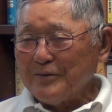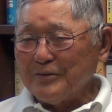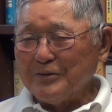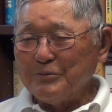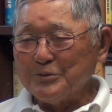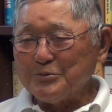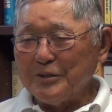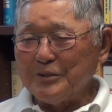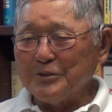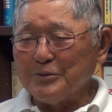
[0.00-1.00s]
then he was
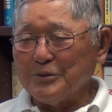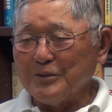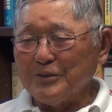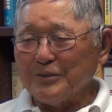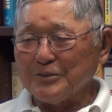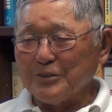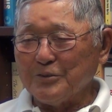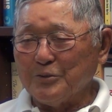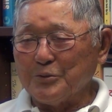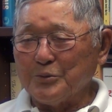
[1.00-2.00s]
ready to
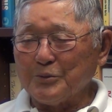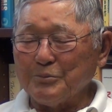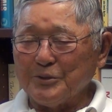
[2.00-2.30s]
go to work.